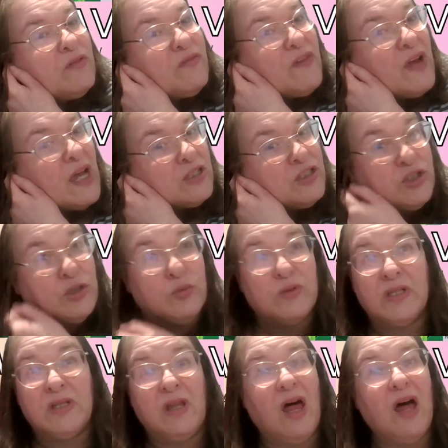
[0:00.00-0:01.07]
In fact, you
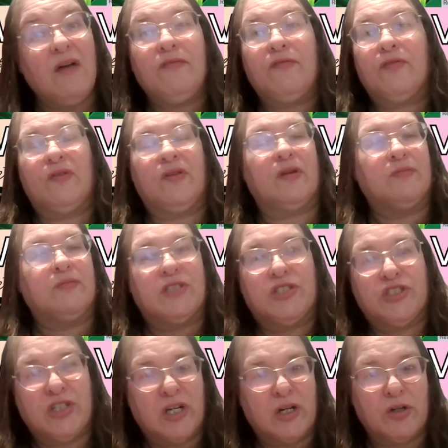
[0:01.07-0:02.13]
would love for them to
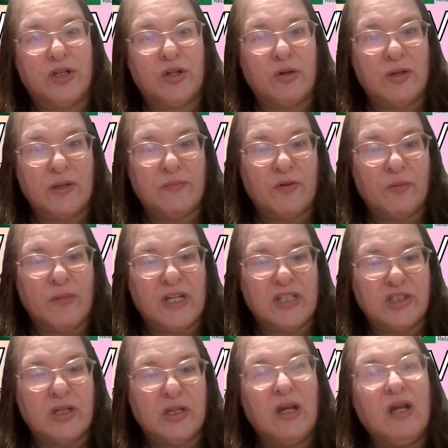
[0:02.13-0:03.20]
share your
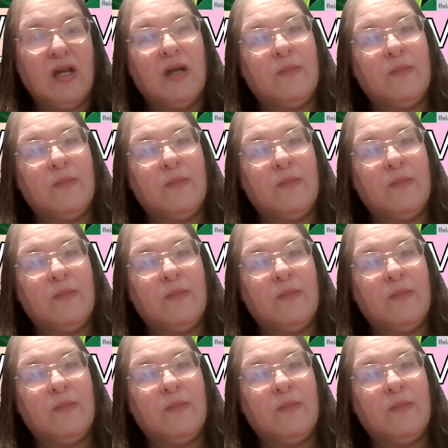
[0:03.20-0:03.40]
information